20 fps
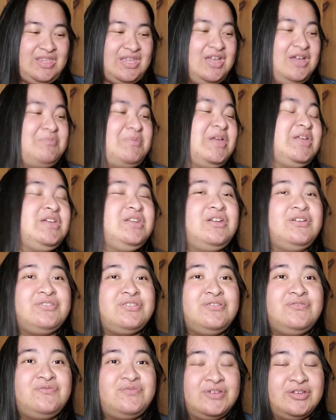um, I can
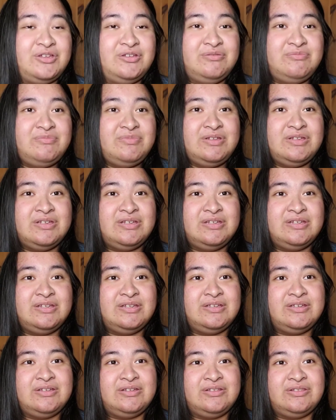also film
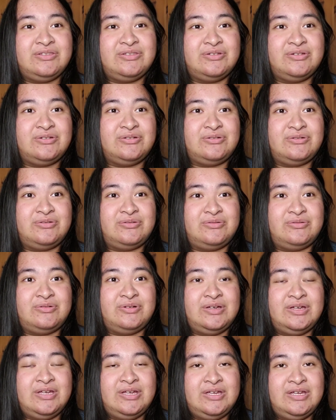through
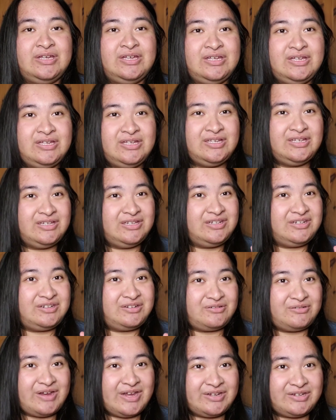
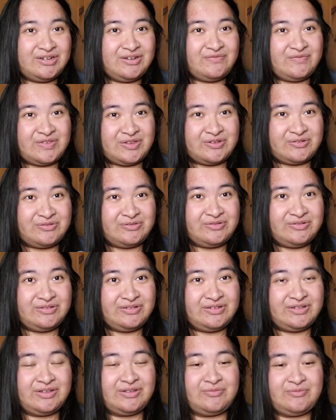director view
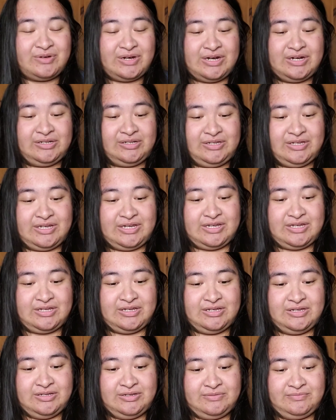where
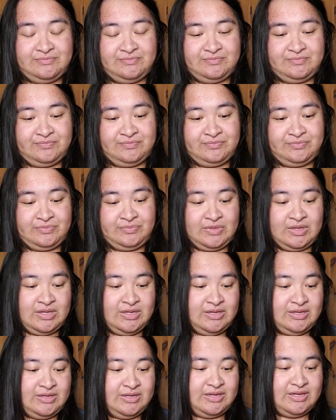like
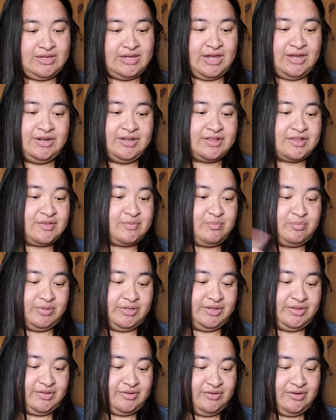it kind of
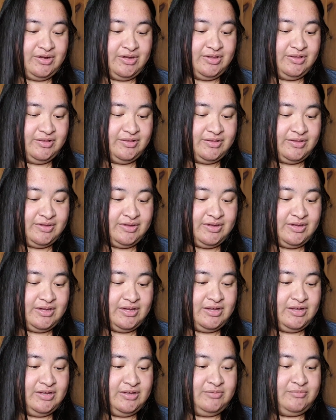split screens
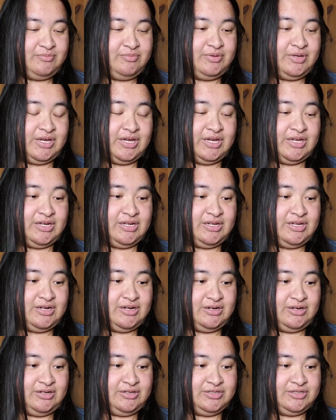but
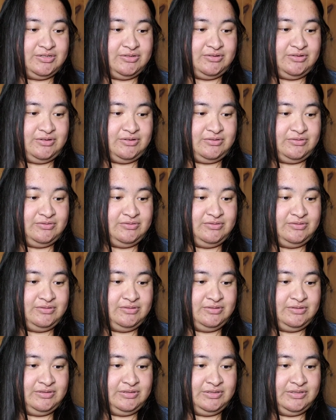here I'll show you
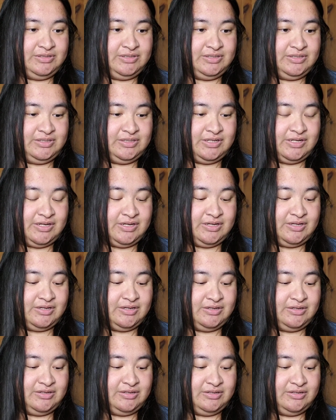
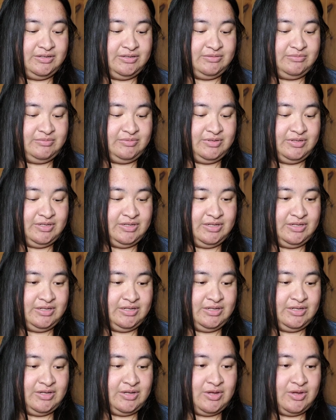um
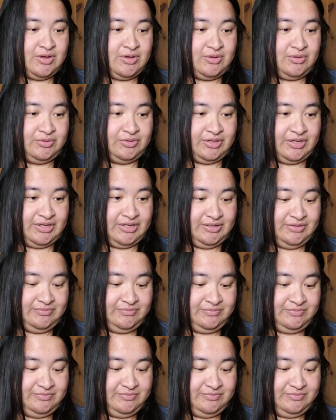hold on